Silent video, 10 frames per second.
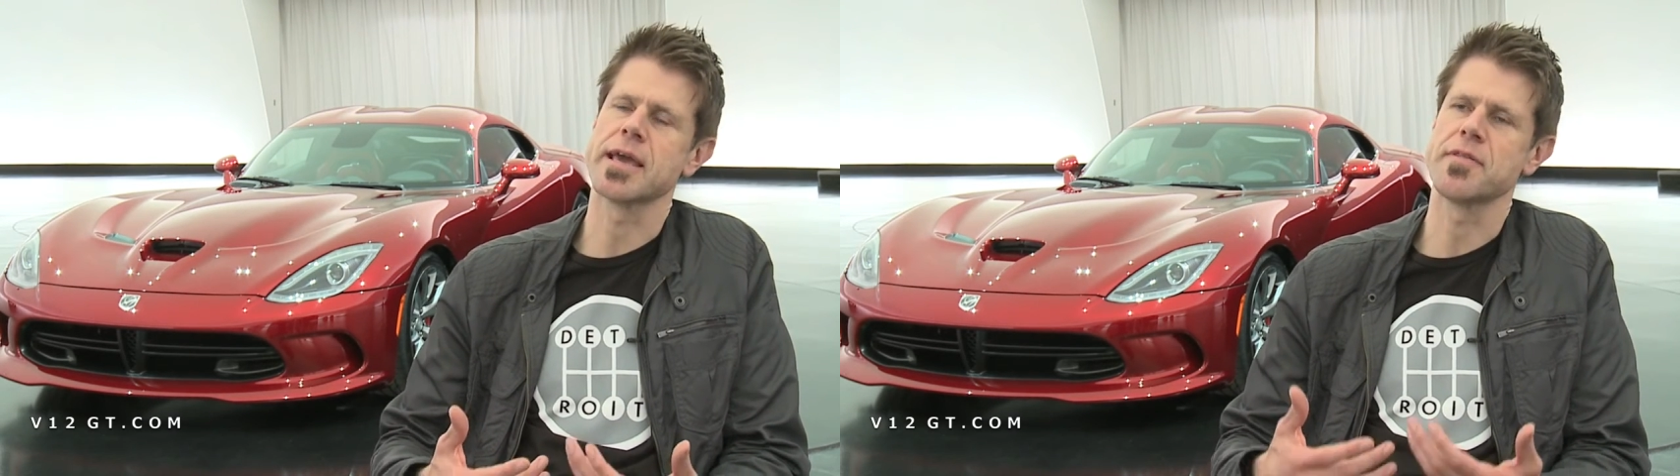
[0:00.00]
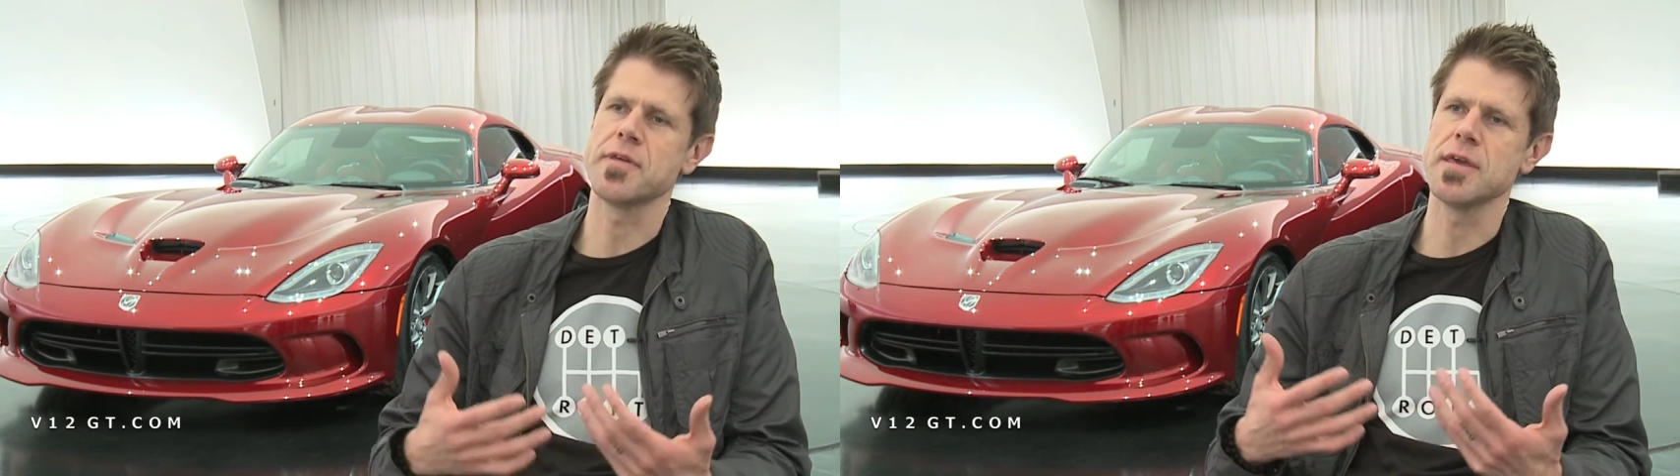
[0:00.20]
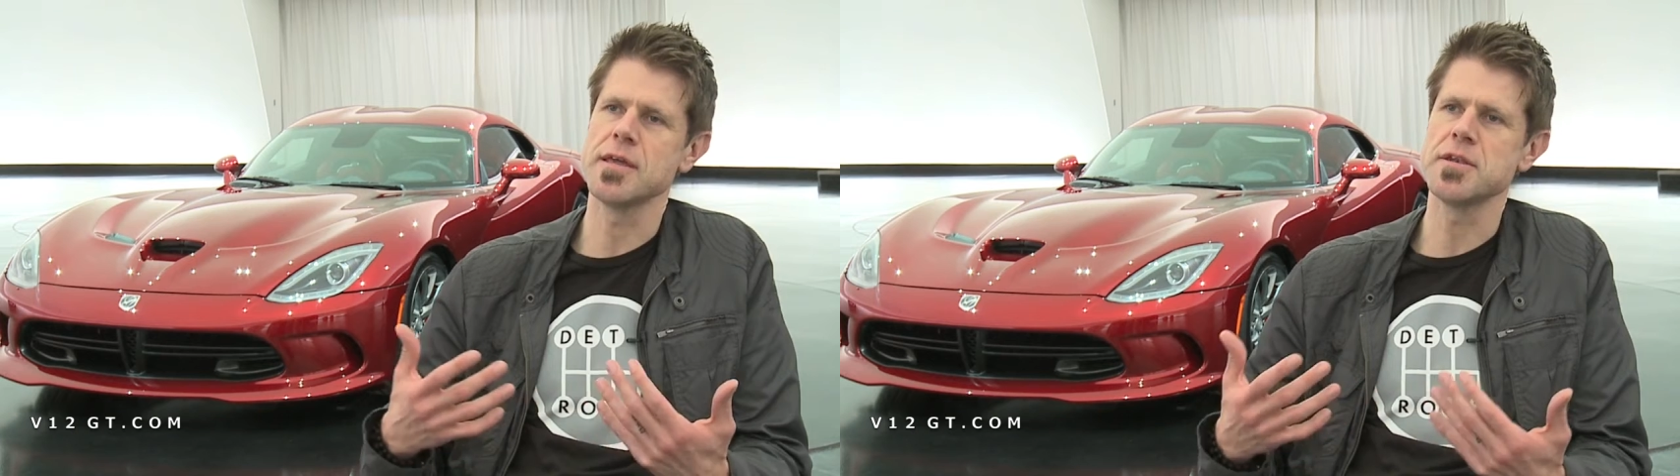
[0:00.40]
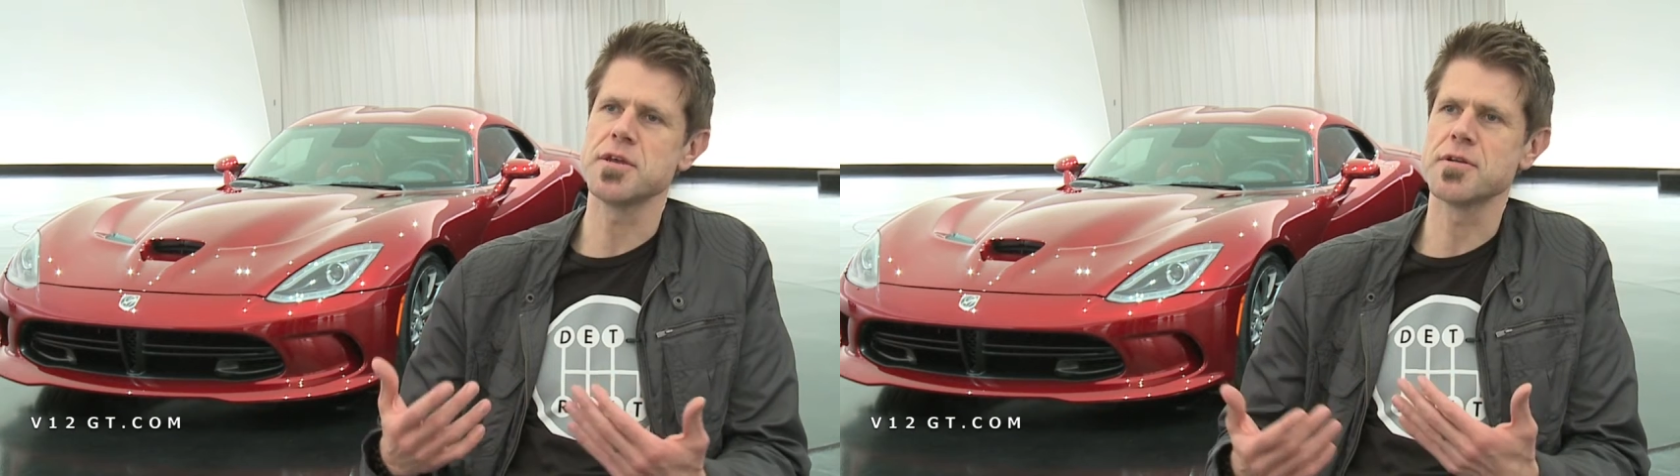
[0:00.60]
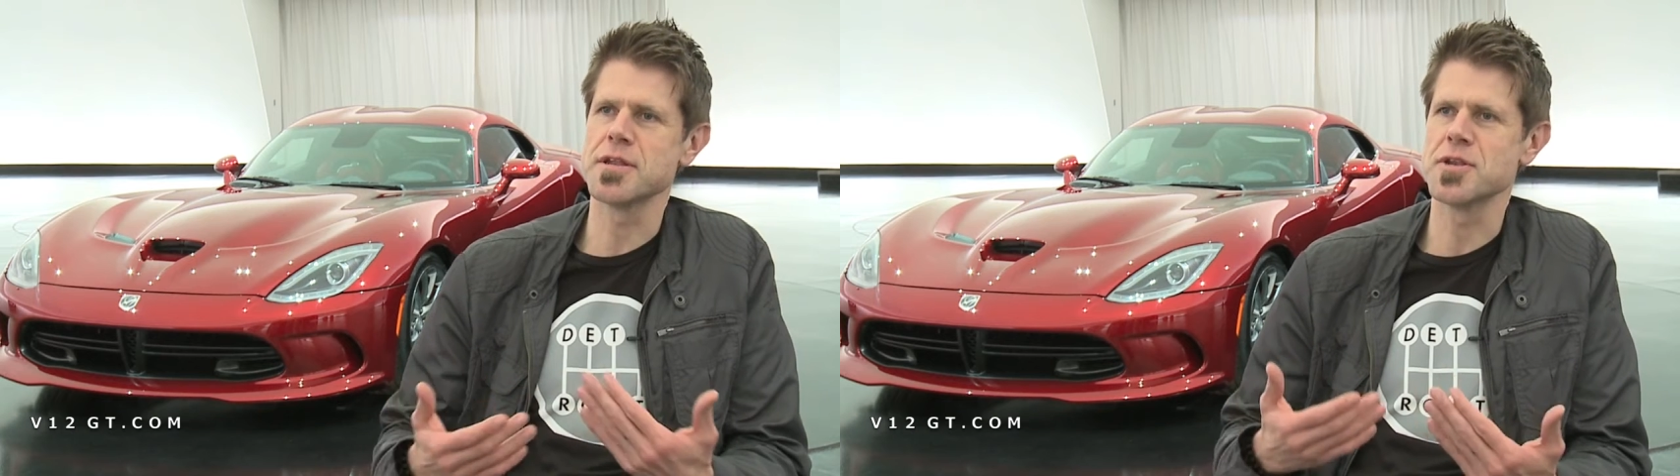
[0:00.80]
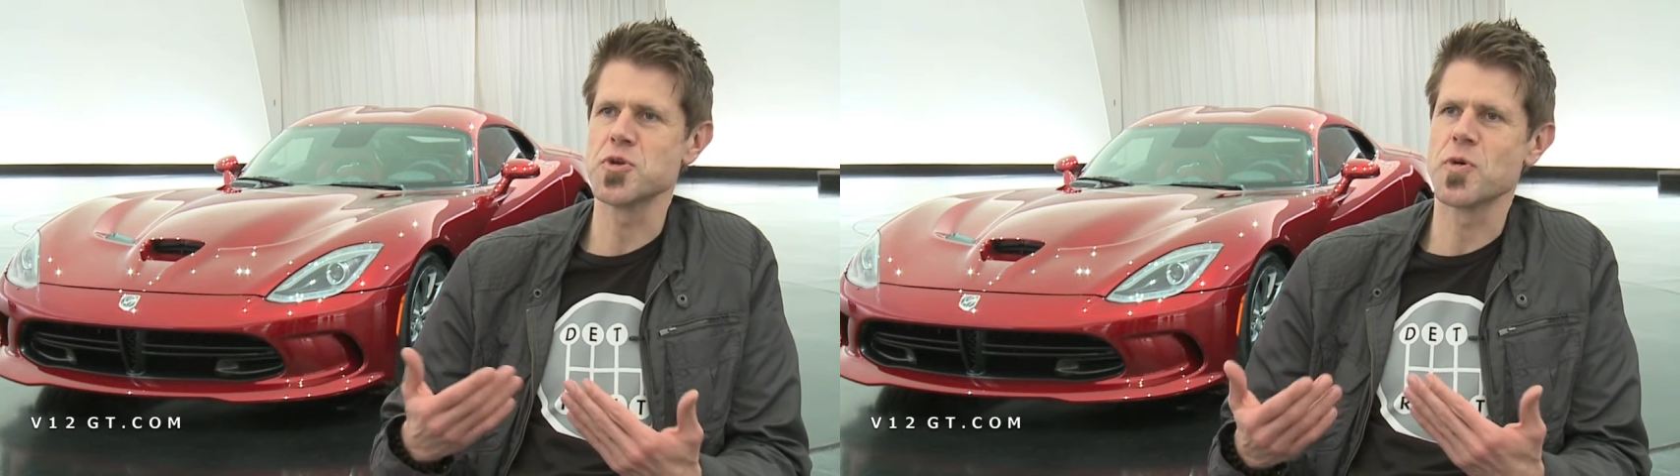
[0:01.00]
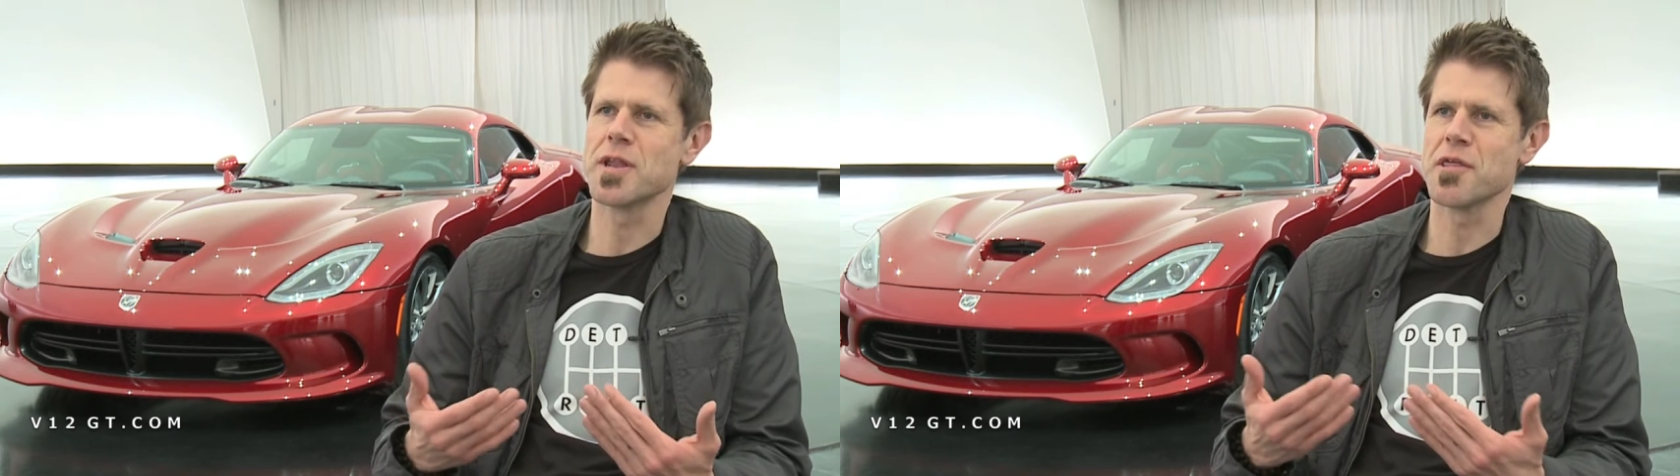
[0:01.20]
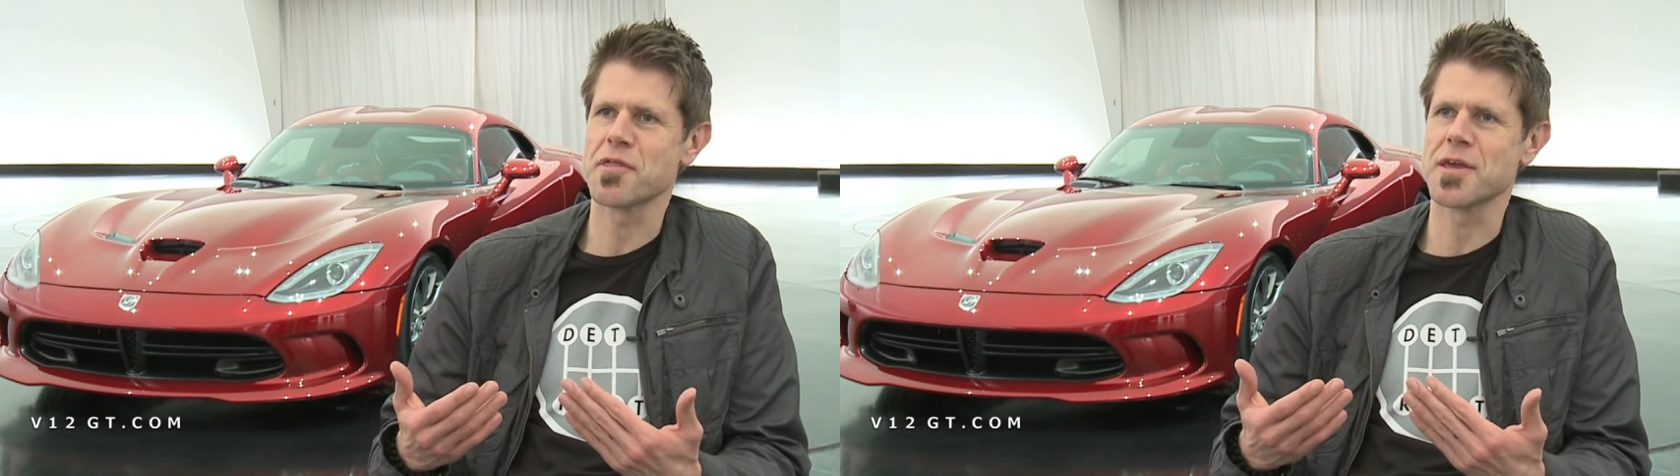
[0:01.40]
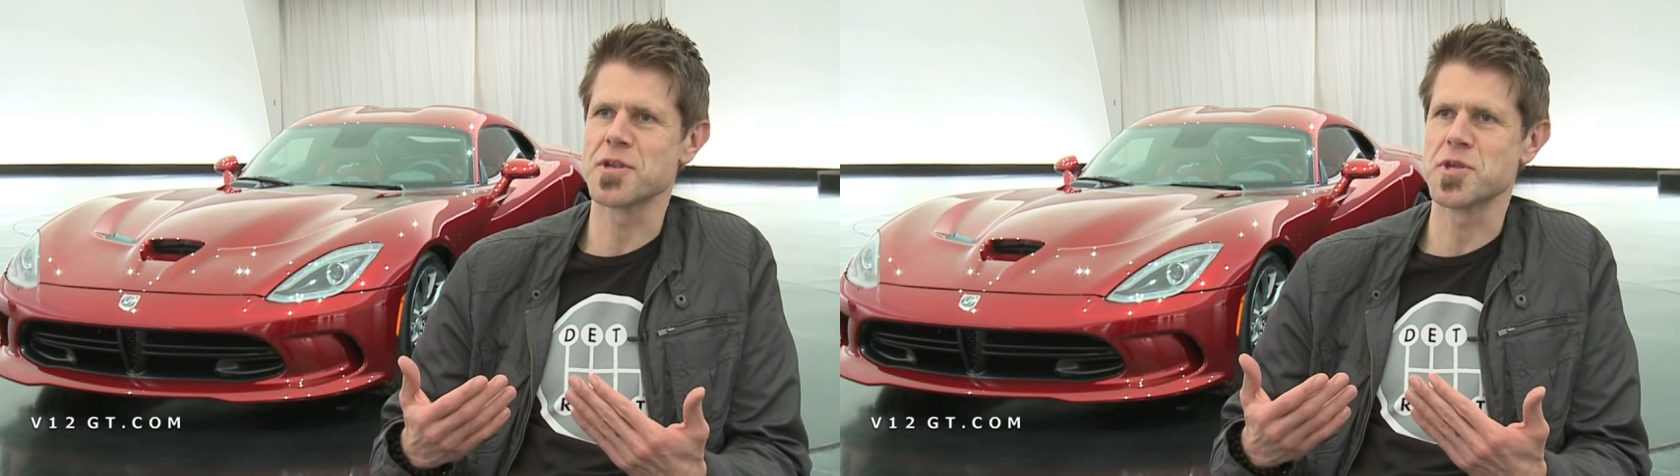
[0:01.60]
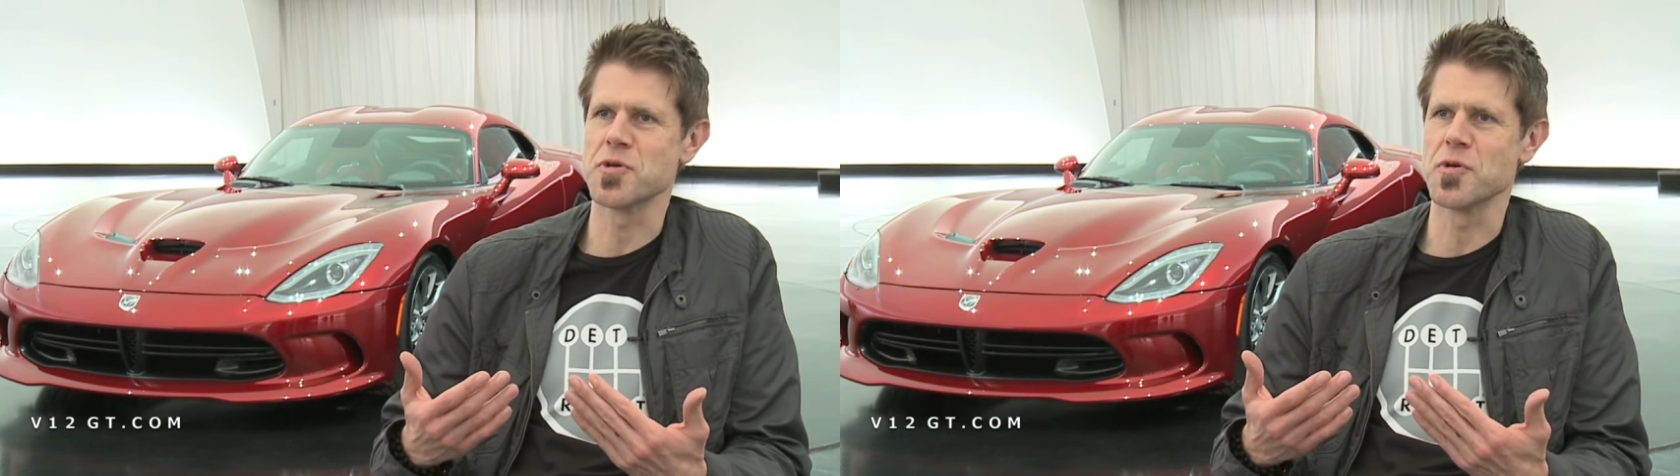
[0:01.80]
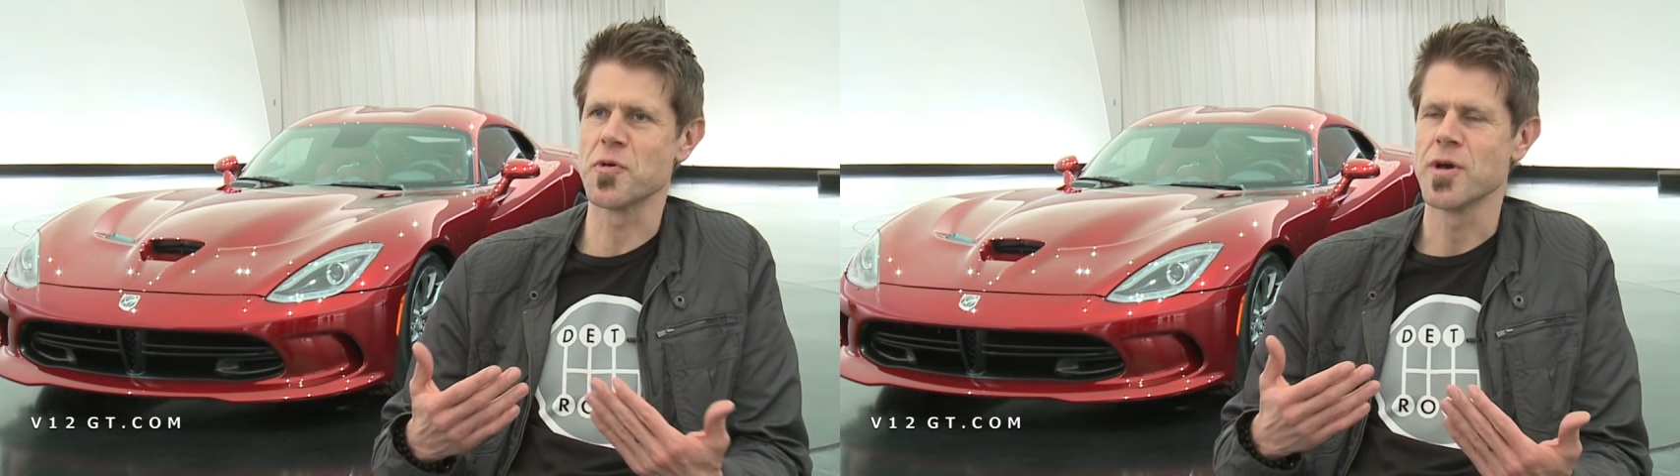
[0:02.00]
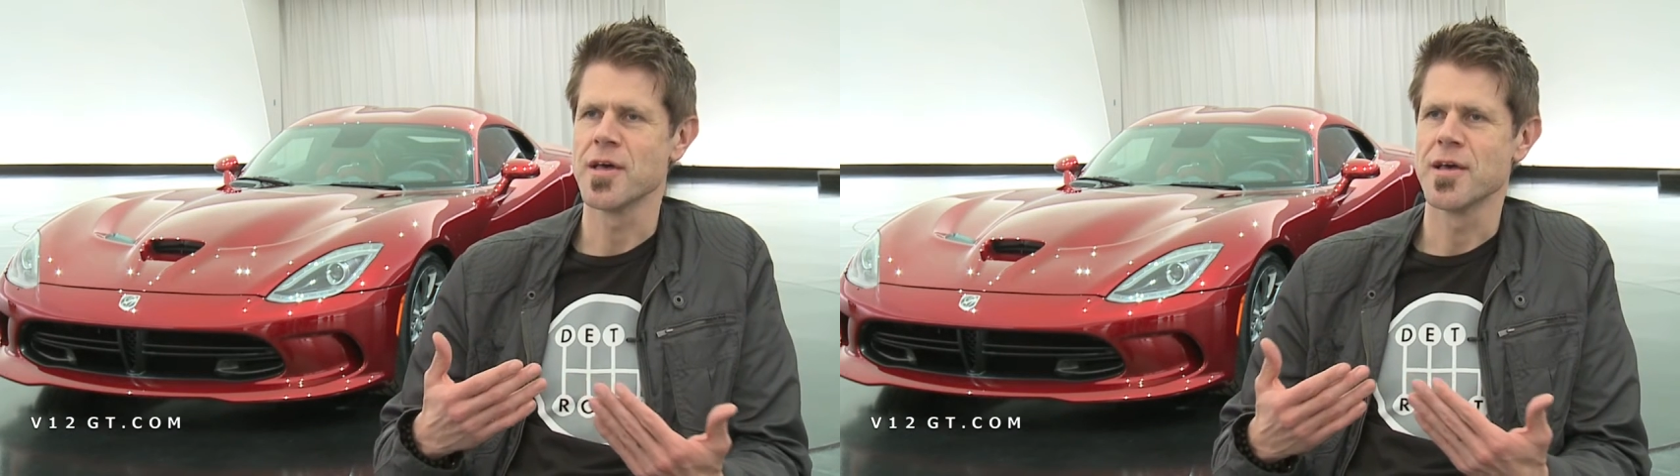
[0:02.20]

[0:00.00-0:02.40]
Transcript: And the interior didn't do anything to,